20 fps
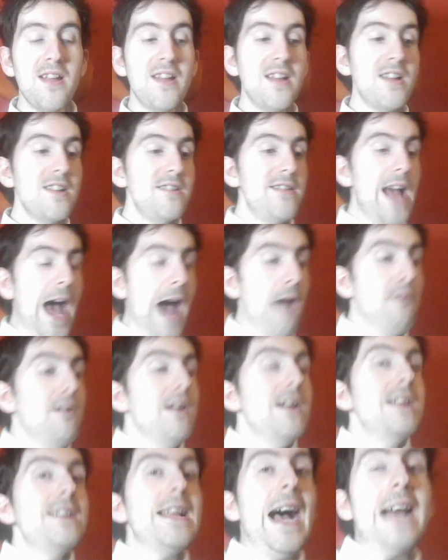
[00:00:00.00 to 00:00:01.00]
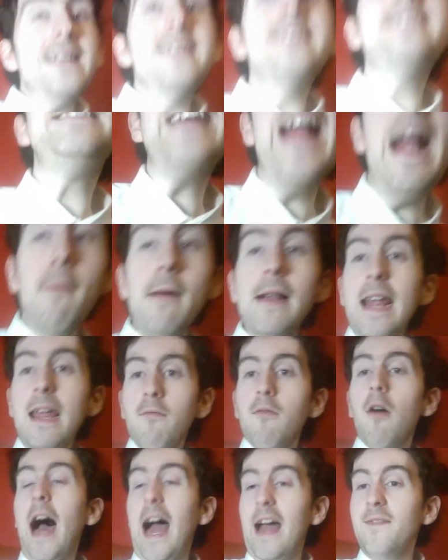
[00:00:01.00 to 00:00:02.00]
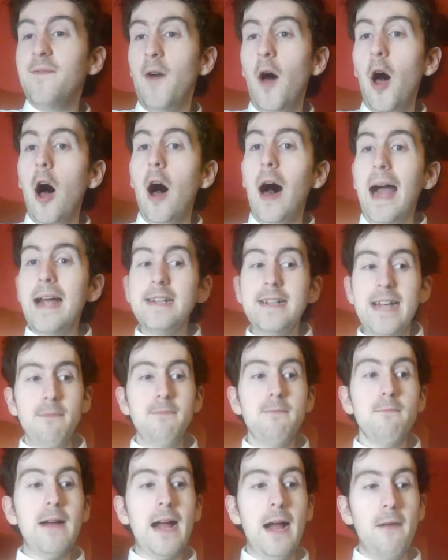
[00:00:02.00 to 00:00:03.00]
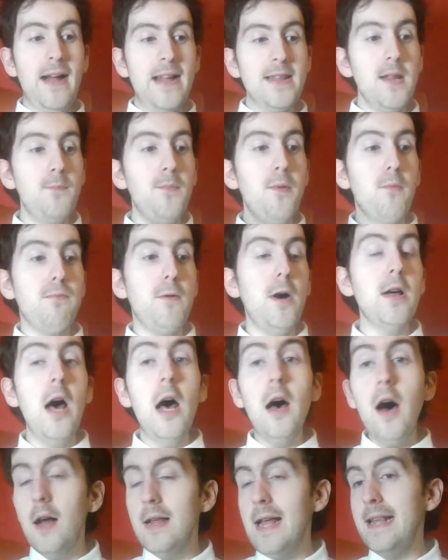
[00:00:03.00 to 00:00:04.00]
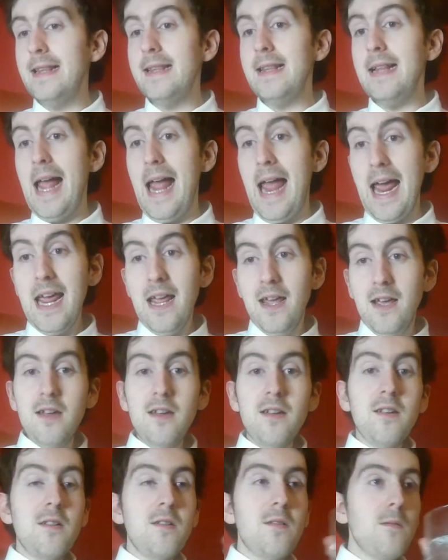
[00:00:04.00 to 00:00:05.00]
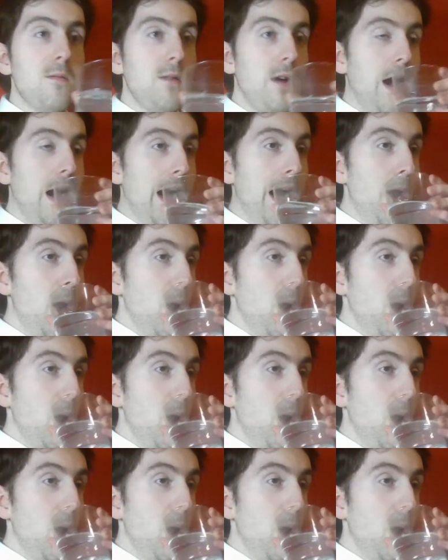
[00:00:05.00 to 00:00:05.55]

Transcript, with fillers: No, that's generally what I thought. When I read the book, honestly, right?